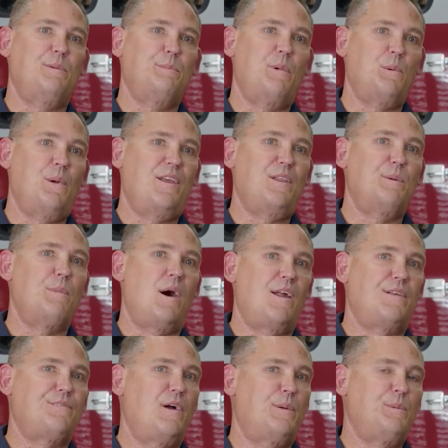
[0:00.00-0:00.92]
but we had to
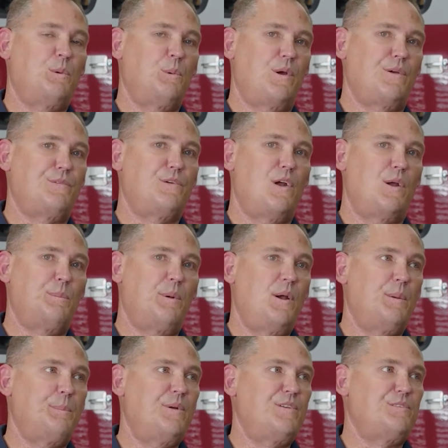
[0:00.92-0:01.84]
modify them to work for our
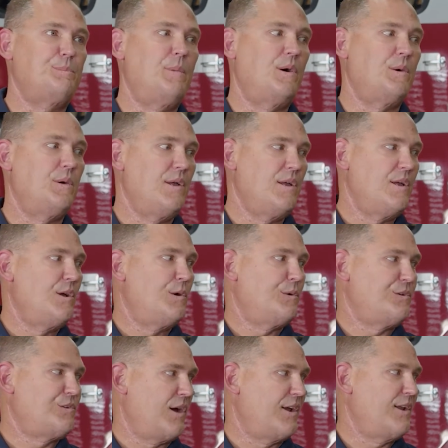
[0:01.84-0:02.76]
purpose. But
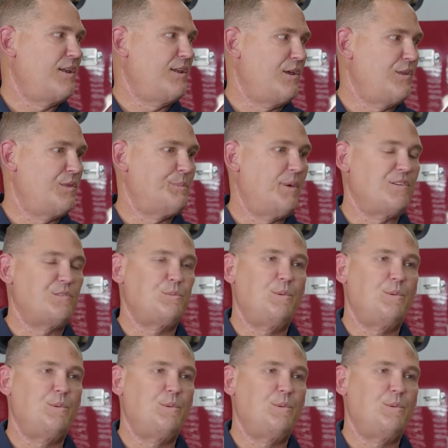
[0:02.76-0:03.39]
we tried to do the best